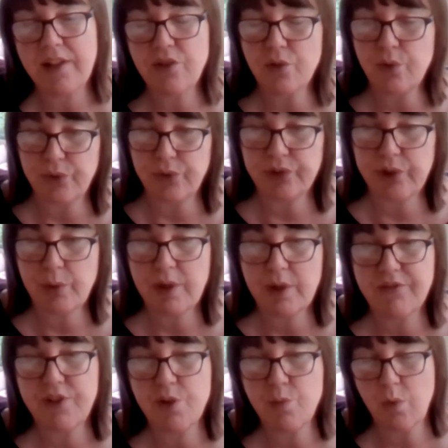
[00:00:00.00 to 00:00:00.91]
and also
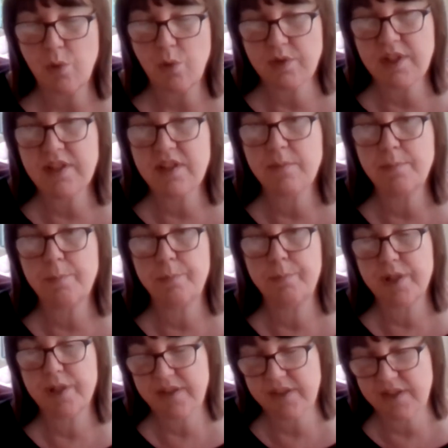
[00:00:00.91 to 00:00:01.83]
if you wanted to
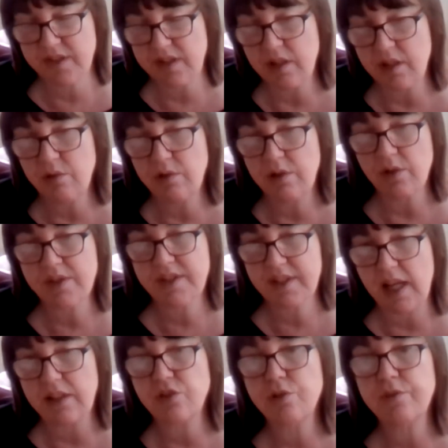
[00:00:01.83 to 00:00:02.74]
pursue your
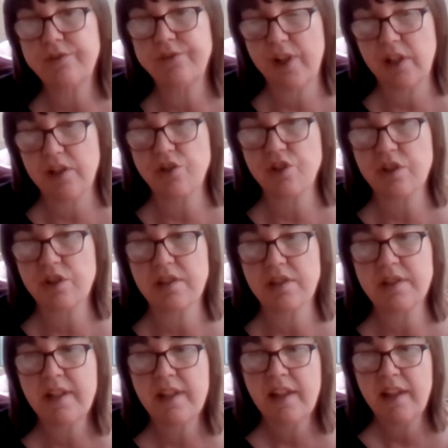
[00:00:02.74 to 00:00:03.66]
sexual
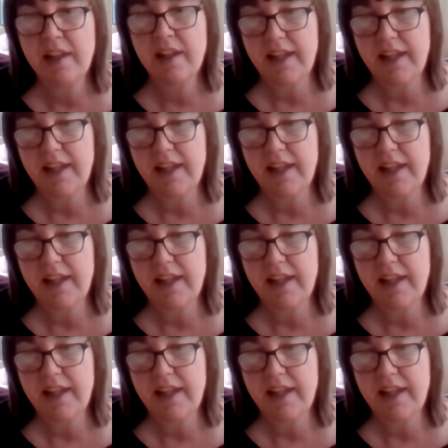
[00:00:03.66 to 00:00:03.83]
function,